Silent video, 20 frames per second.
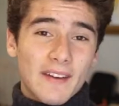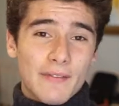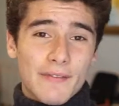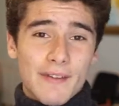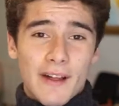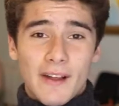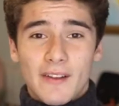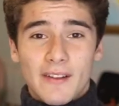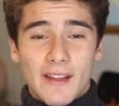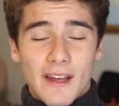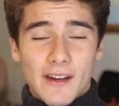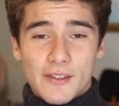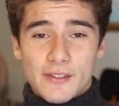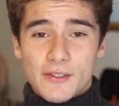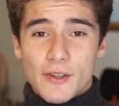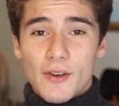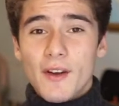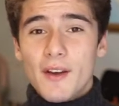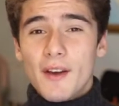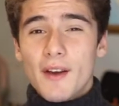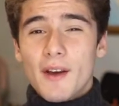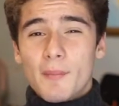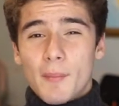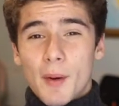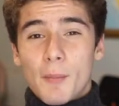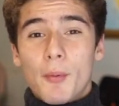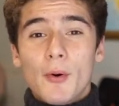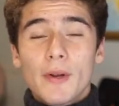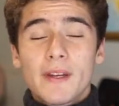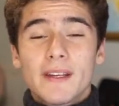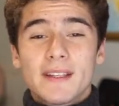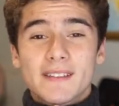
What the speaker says: end value ladder. So my point